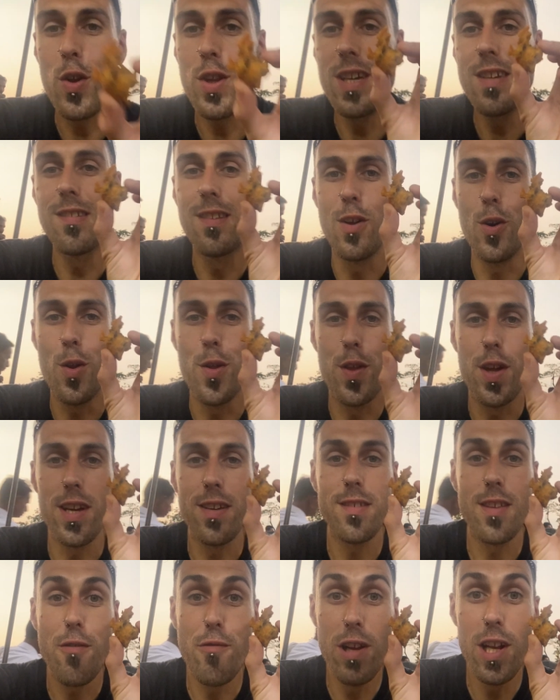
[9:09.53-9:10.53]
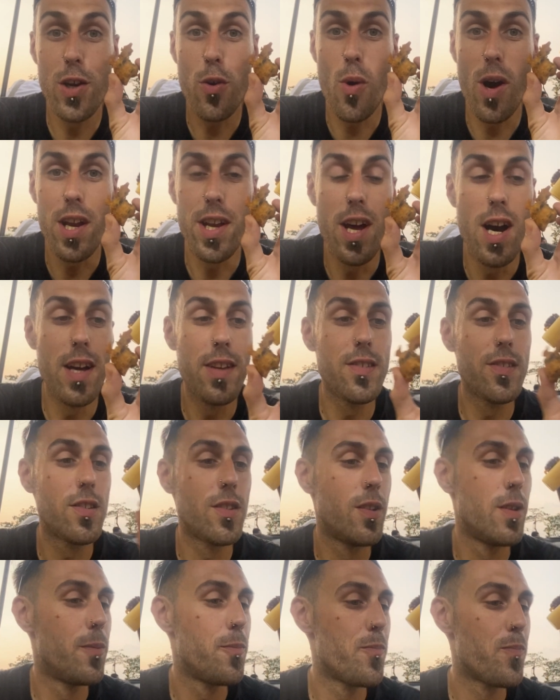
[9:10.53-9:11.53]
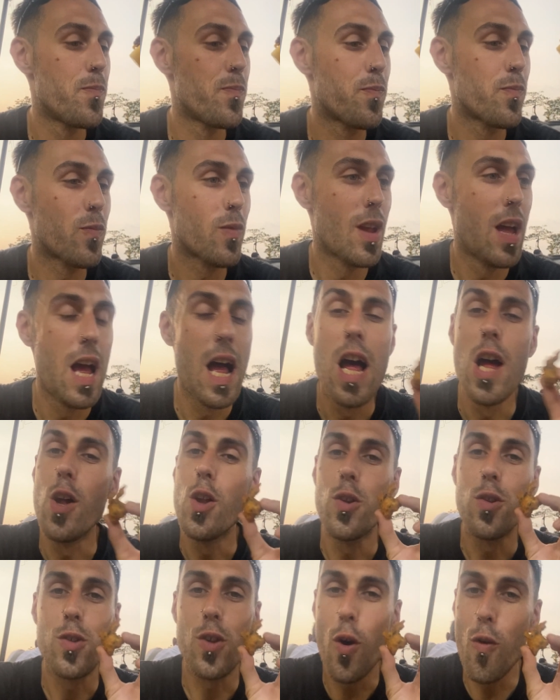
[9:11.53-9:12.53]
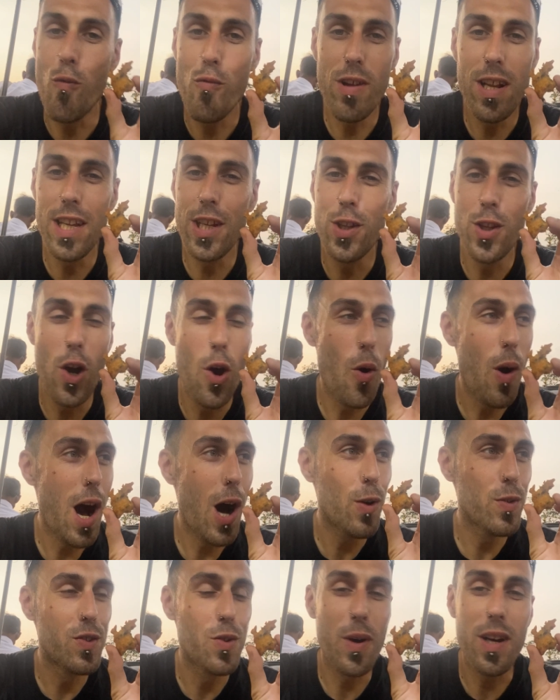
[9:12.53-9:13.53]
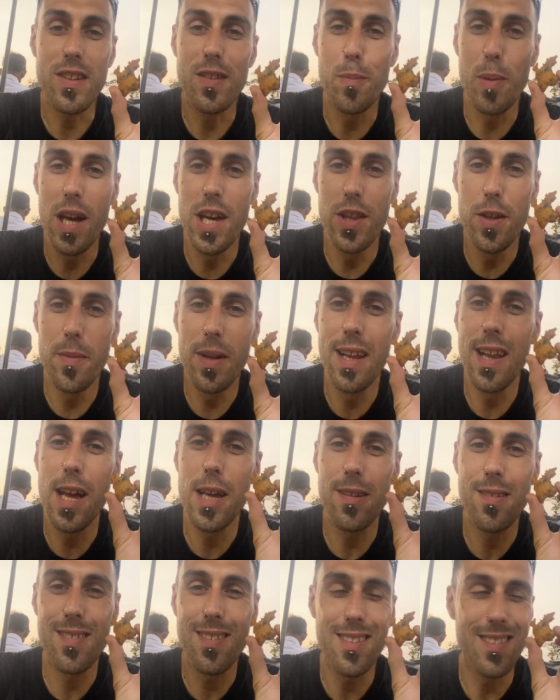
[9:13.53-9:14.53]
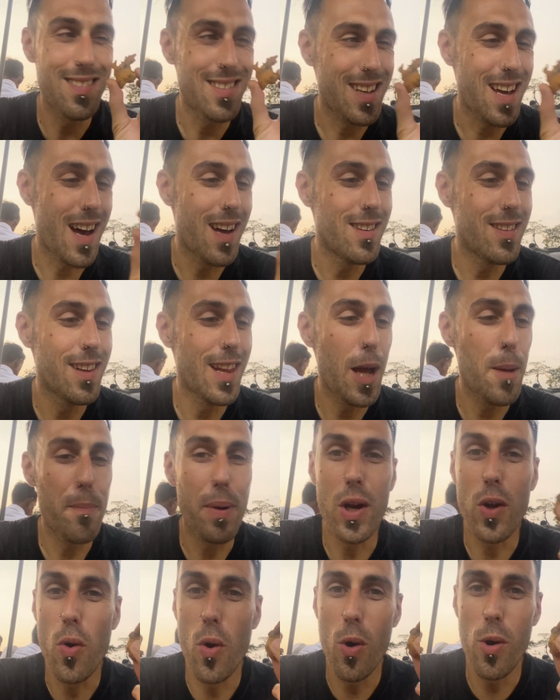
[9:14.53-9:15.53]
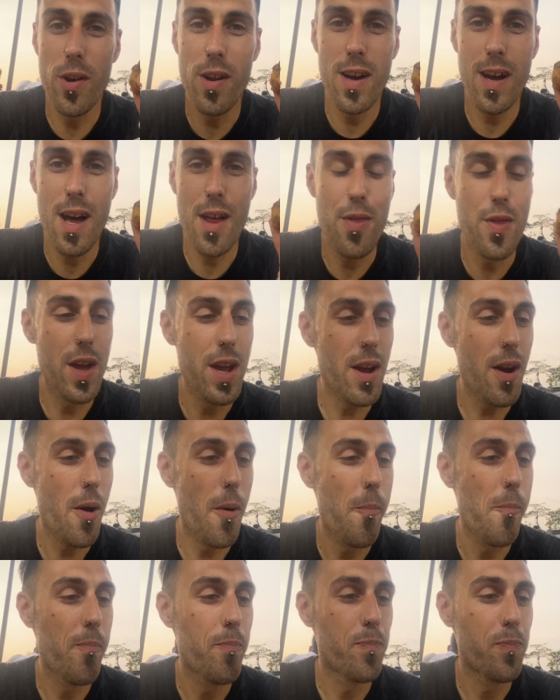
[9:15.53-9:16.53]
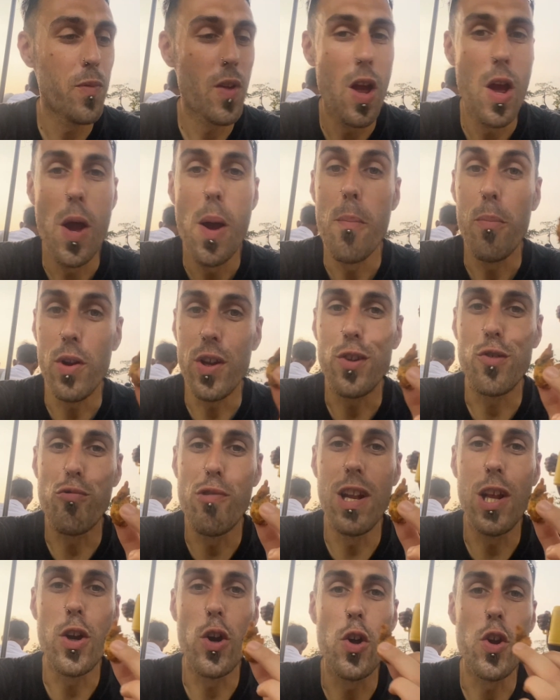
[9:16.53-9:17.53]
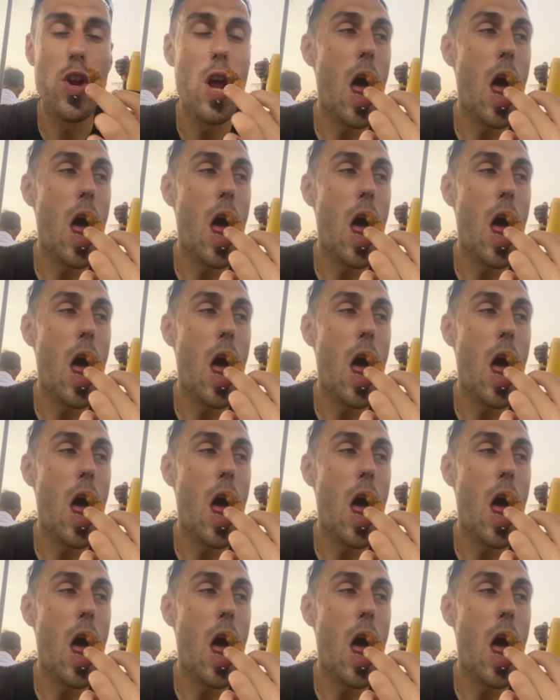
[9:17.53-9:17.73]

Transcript: these little things, they're really quite nice. Don't really know how to explain them, they're like, it's kind of like a quarter, I think. It's really good.